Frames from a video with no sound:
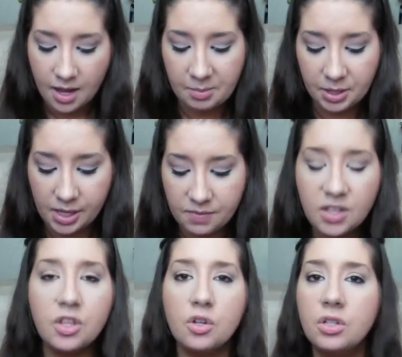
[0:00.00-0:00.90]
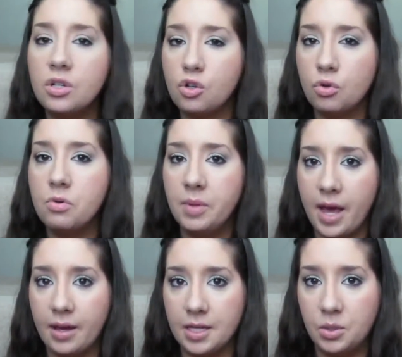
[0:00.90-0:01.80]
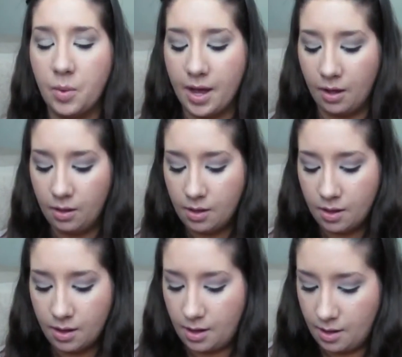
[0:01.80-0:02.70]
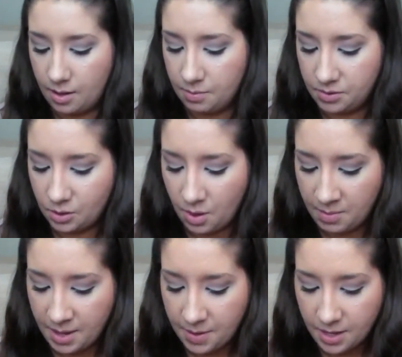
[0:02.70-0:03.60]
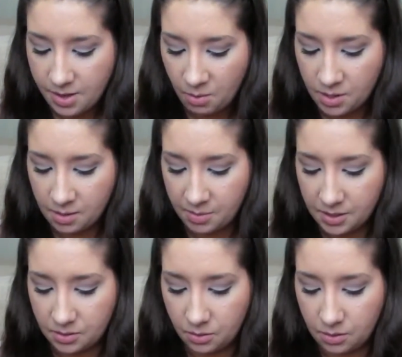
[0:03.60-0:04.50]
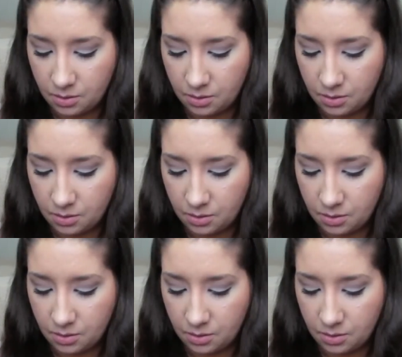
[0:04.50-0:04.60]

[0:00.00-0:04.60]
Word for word: I believe that there's a true black as well. Um, so I might pick that one up as